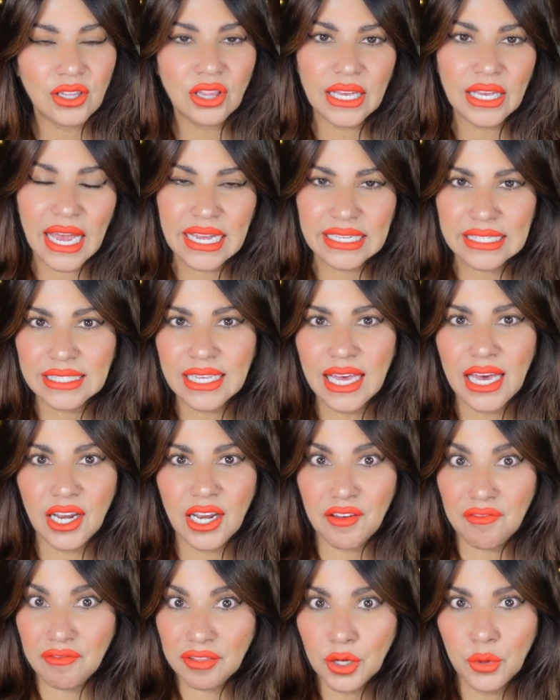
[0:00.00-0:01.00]
like I said,
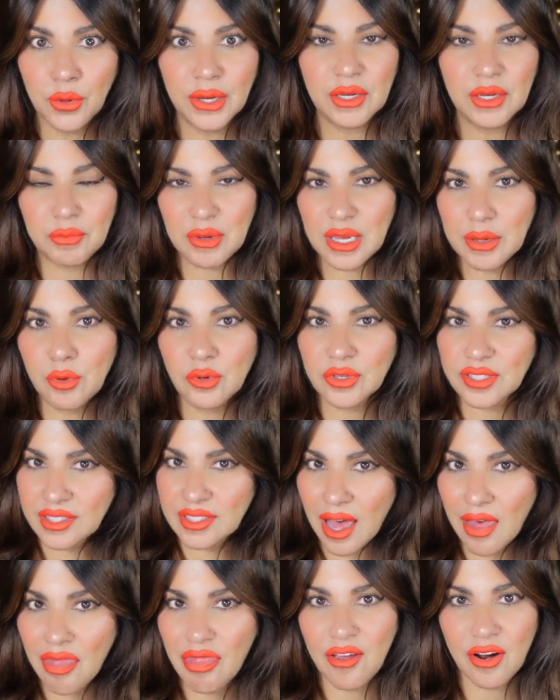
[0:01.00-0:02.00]
affluent people
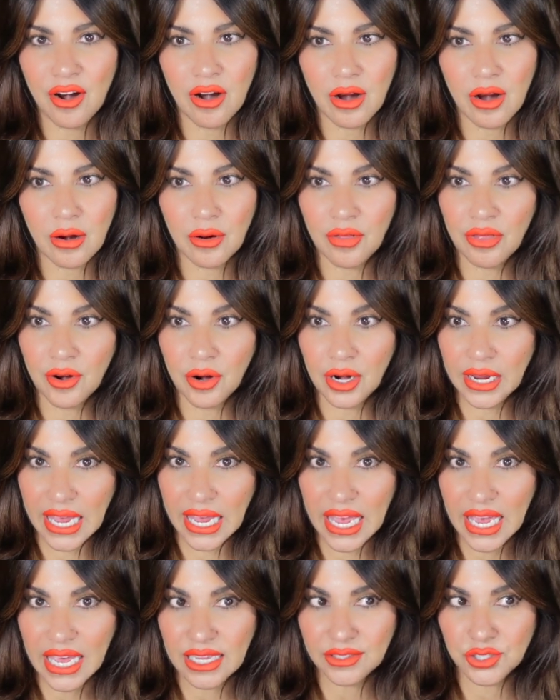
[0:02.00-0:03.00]
send their
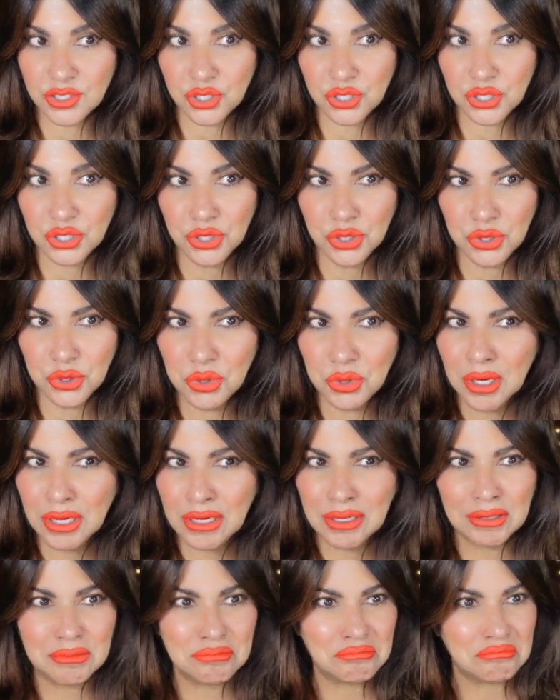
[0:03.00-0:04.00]
kids to.
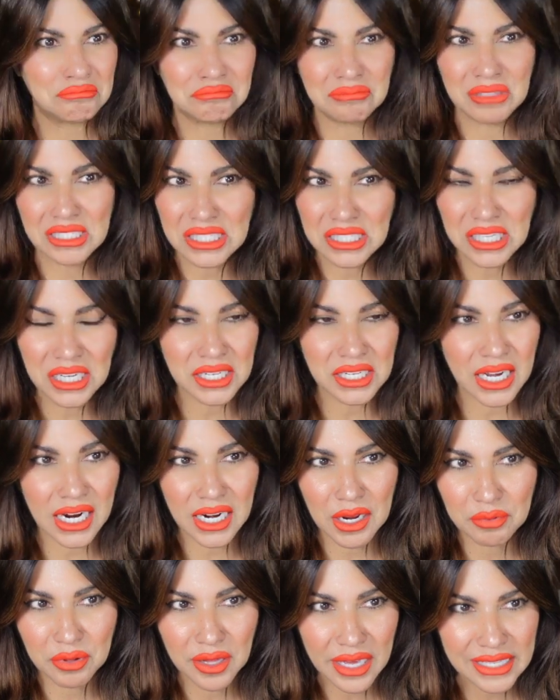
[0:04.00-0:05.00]
This is not a
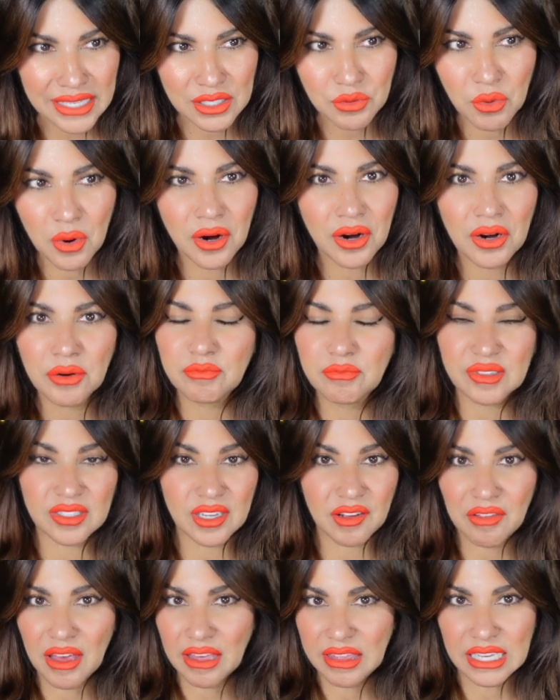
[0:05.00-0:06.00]
kind of place where
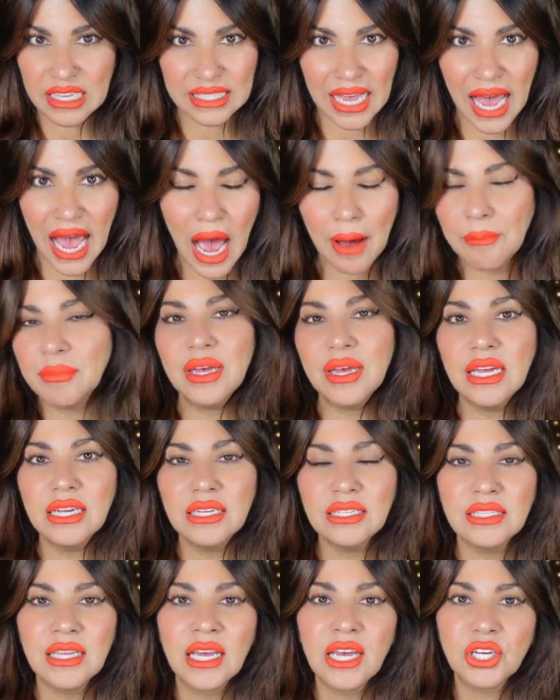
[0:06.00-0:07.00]
stuff like this
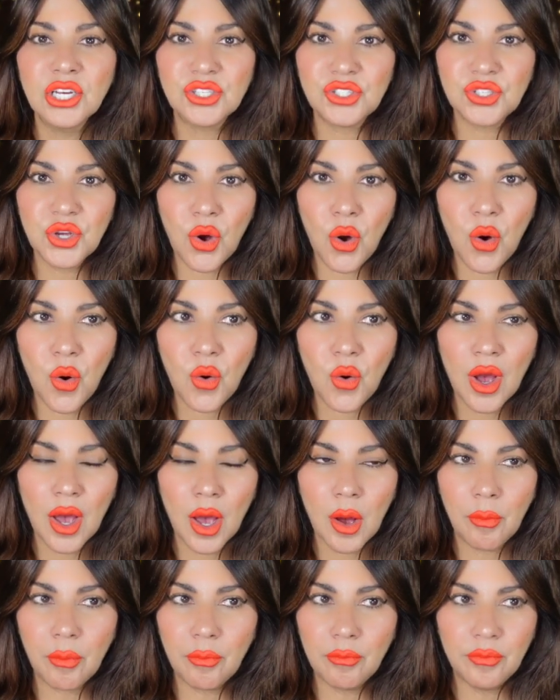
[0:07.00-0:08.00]
happens. So
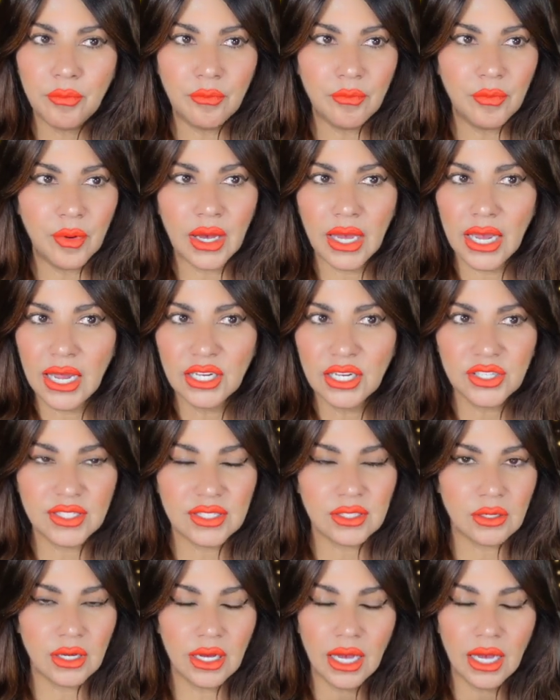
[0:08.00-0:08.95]
it just,